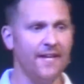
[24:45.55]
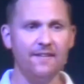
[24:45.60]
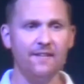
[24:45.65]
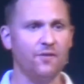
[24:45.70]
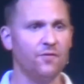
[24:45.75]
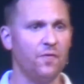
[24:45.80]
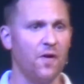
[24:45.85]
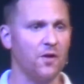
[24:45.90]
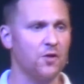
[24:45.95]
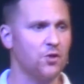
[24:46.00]
any
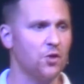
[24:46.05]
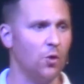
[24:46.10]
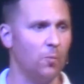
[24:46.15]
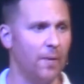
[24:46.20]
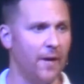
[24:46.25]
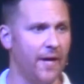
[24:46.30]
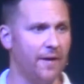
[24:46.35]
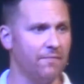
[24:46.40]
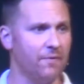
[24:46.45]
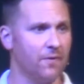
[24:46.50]

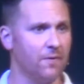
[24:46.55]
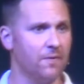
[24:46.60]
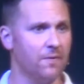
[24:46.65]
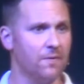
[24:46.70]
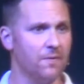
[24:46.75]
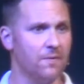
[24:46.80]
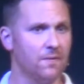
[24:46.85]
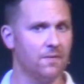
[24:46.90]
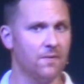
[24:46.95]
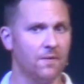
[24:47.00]
dysfunctional behavior,
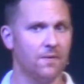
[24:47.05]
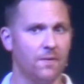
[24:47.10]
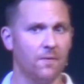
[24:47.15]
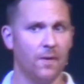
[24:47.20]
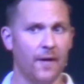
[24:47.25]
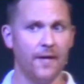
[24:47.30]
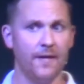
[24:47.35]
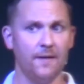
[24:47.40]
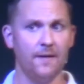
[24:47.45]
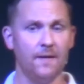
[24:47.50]

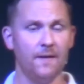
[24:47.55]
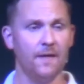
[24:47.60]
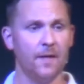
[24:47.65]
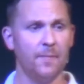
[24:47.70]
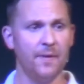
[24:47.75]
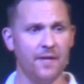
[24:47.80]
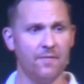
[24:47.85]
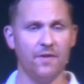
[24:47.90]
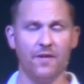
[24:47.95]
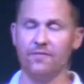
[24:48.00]
right?
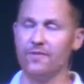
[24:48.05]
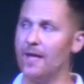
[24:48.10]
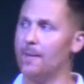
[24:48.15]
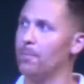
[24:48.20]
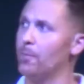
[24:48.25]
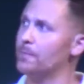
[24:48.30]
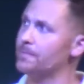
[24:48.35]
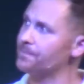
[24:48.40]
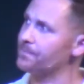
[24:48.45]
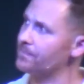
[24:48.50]
Let me give you an
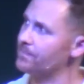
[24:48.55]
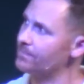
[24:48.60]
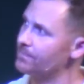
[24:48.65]
example.